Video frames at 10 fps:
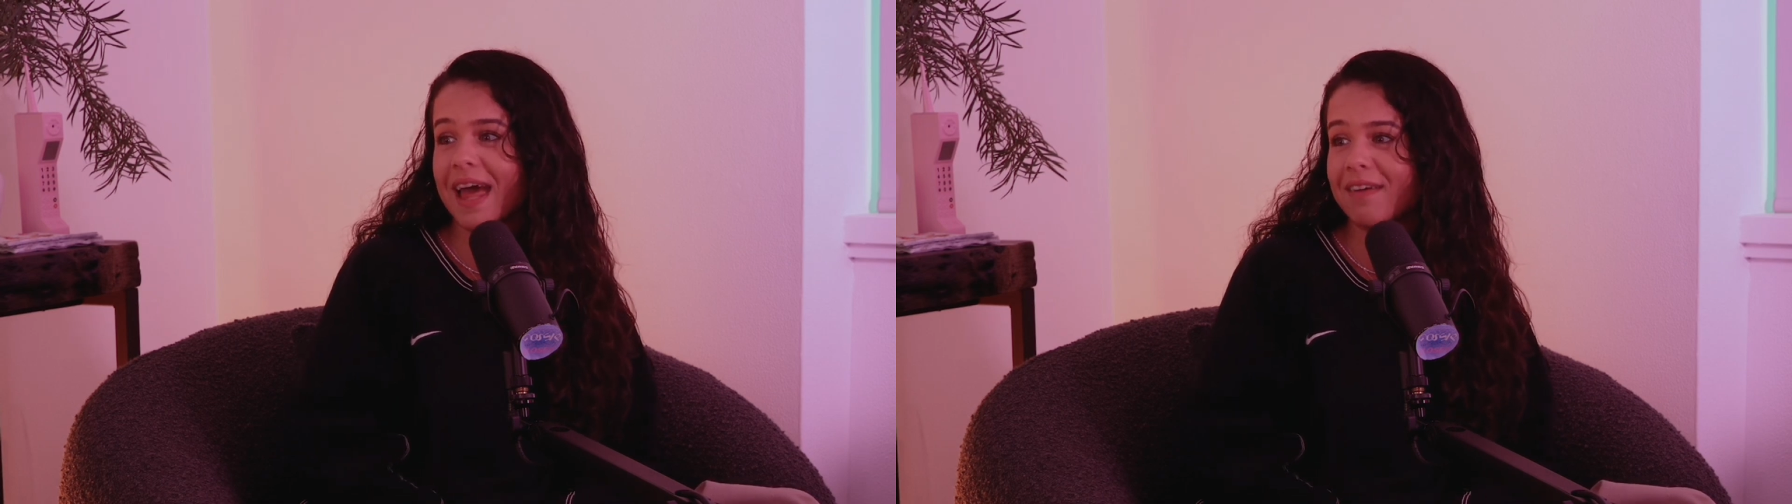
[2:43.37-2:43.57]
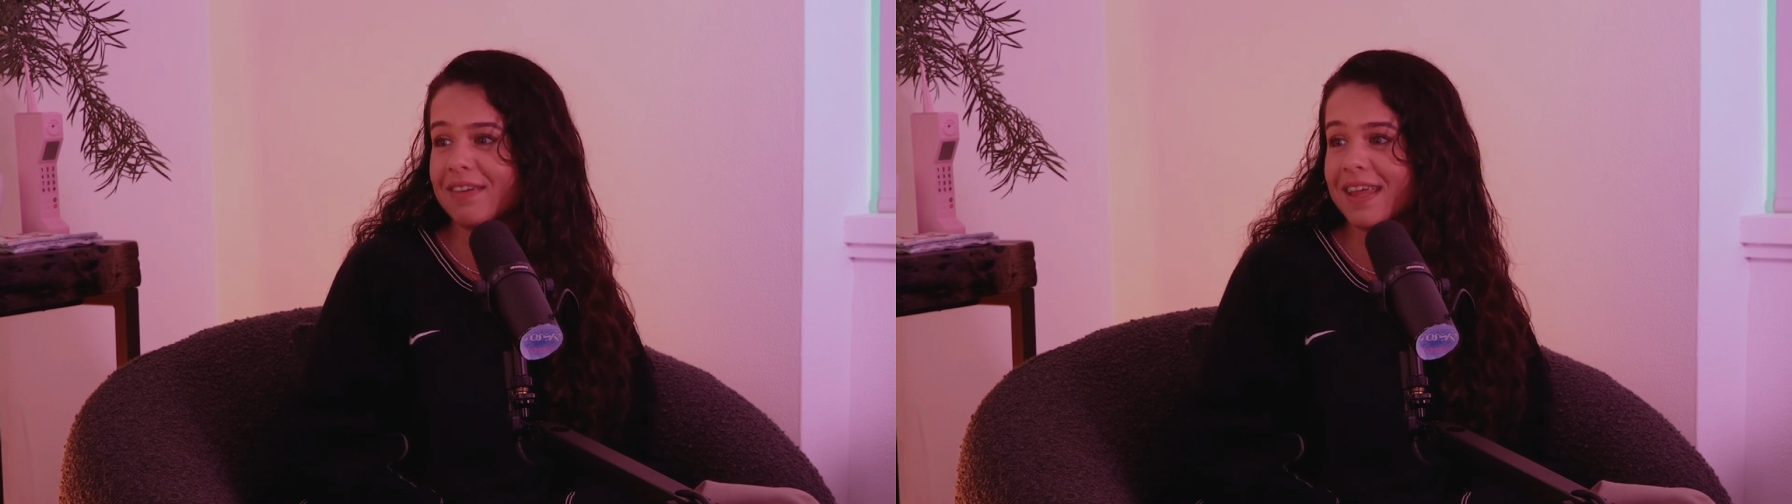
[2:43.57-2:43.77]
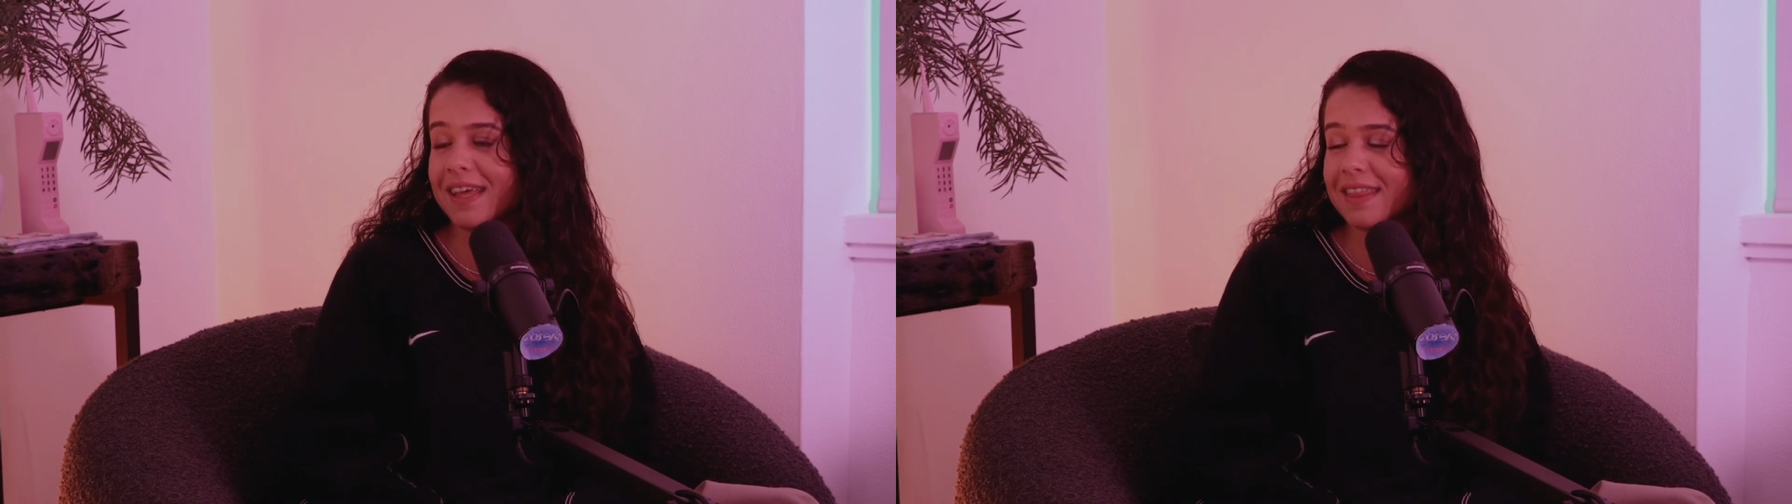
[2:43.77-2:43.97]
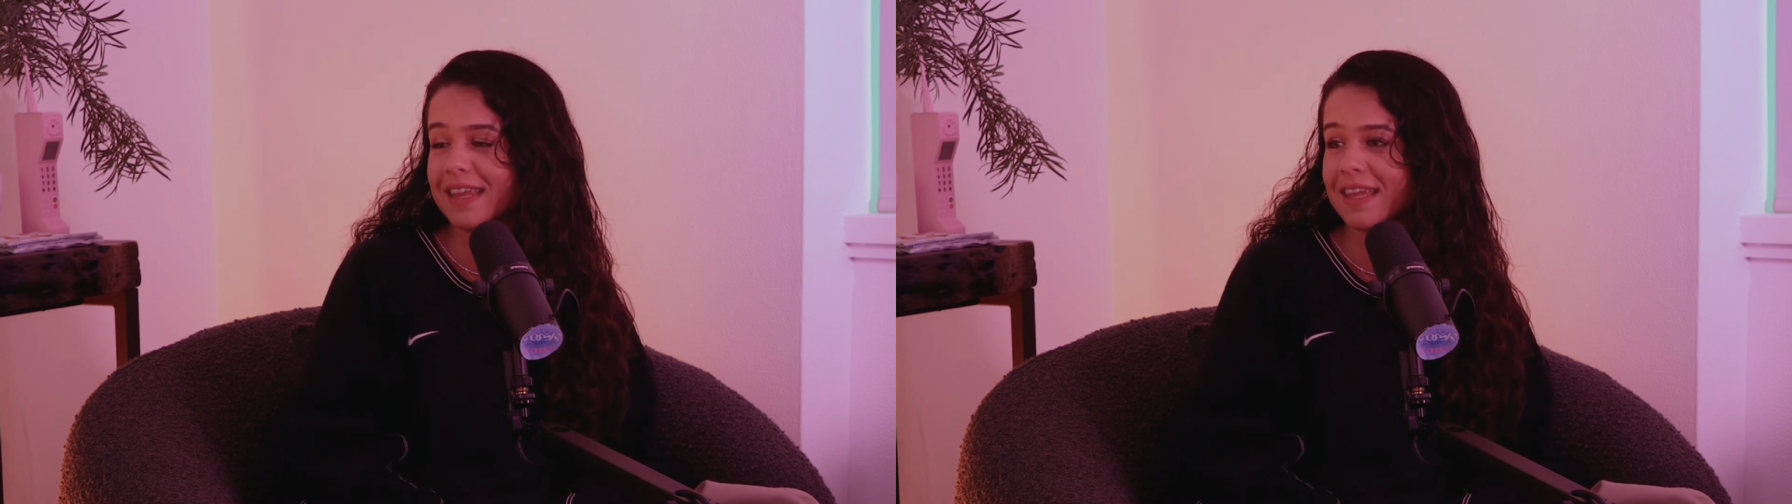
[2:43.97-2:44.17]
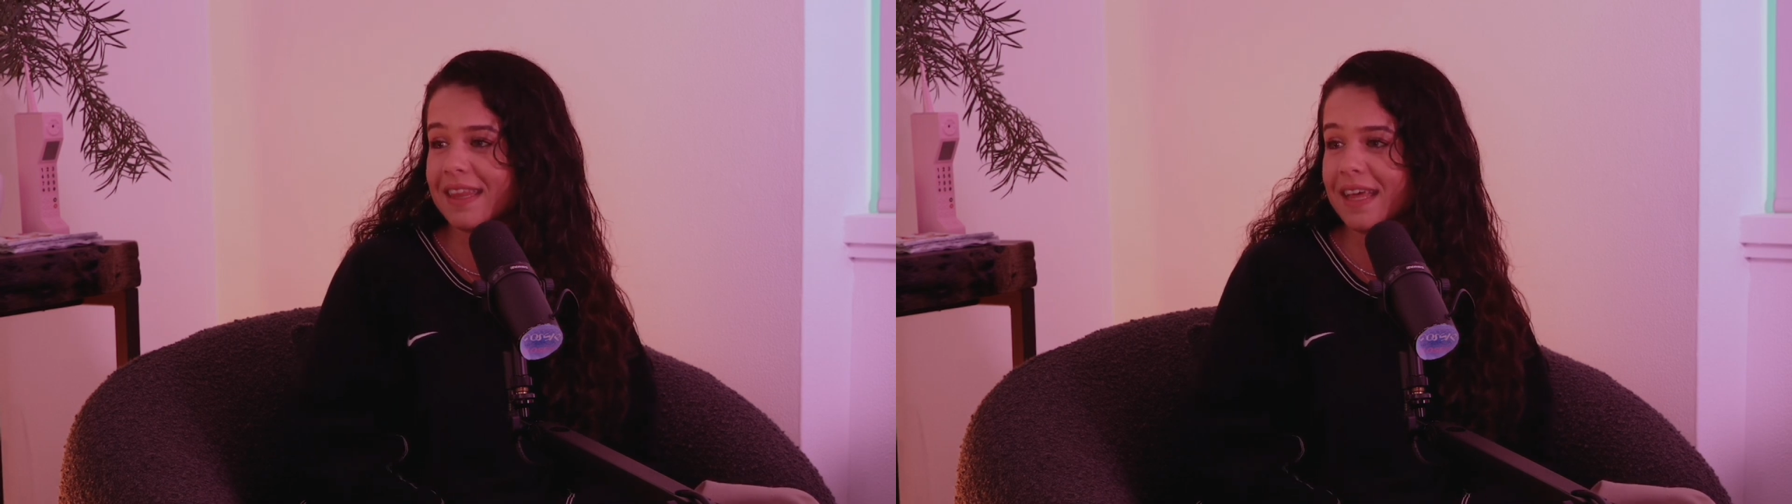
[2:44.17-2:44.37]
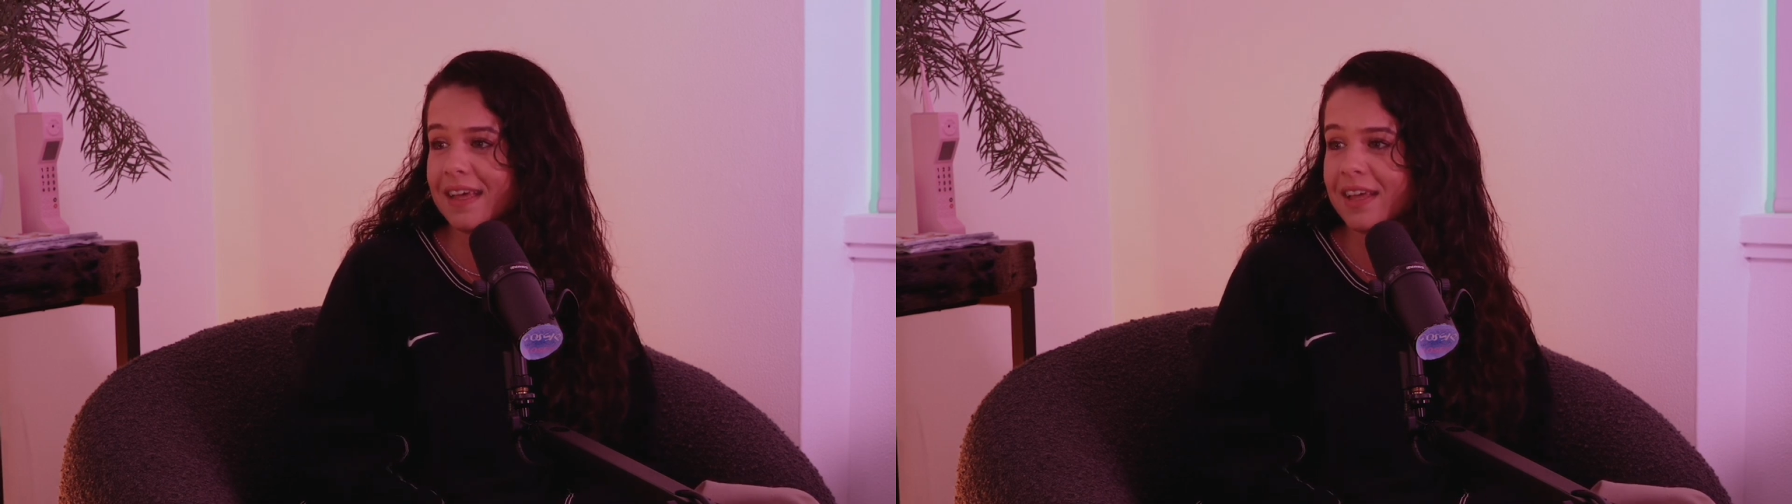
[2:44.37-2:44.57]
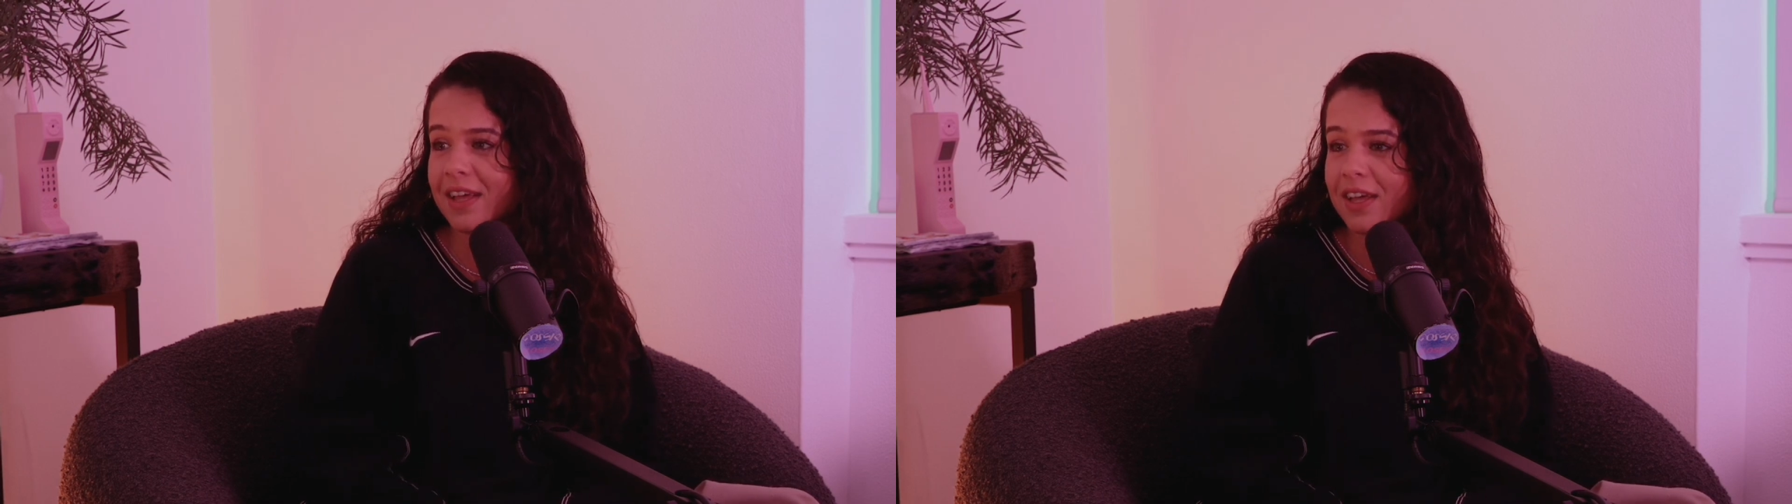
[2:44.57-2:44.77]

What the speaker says: there and they think that,